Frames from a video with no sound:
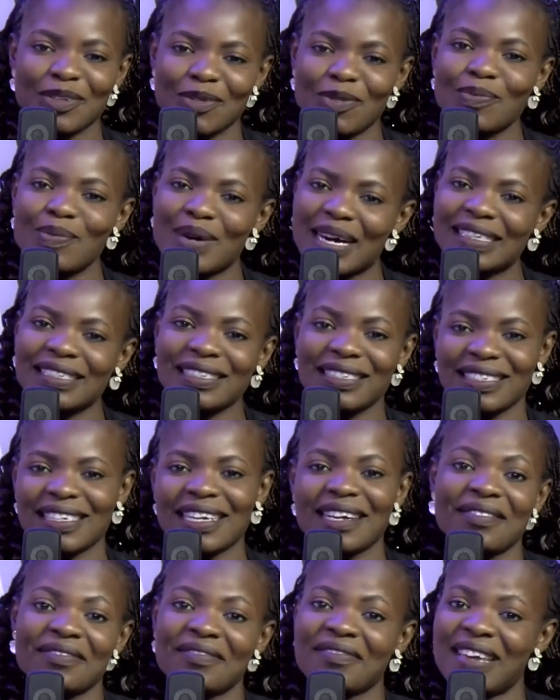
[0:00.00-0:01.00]

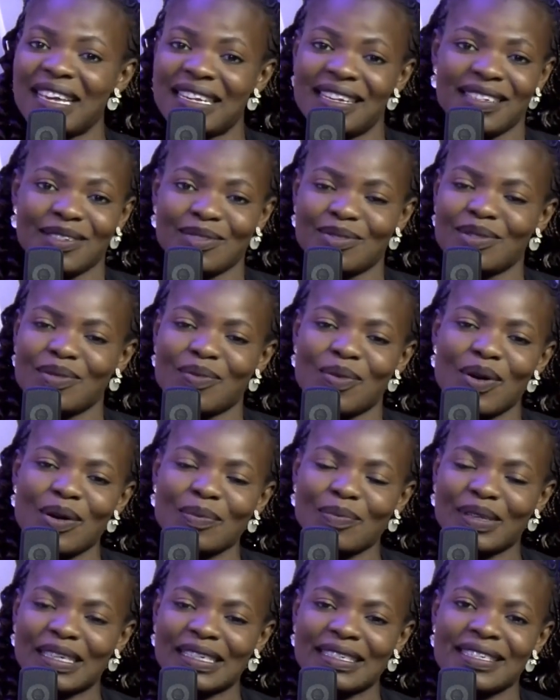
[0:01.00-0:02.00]
humanity and fairness to the
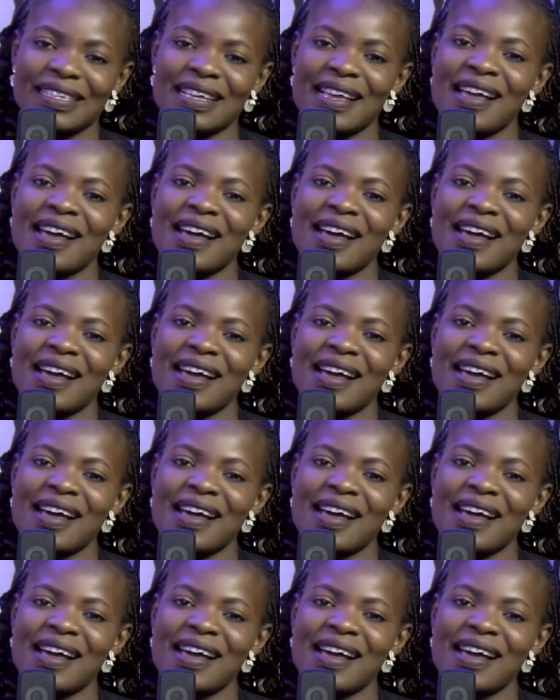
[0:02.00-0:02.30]
workplace,